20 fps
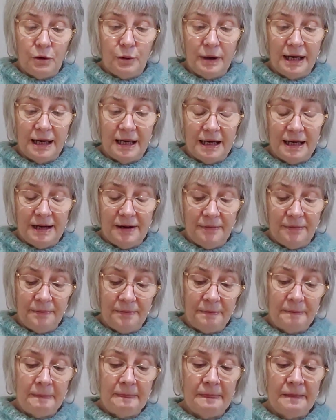quickly.
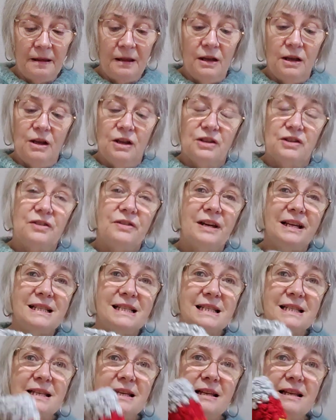So
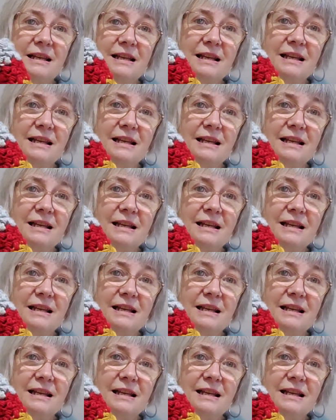that's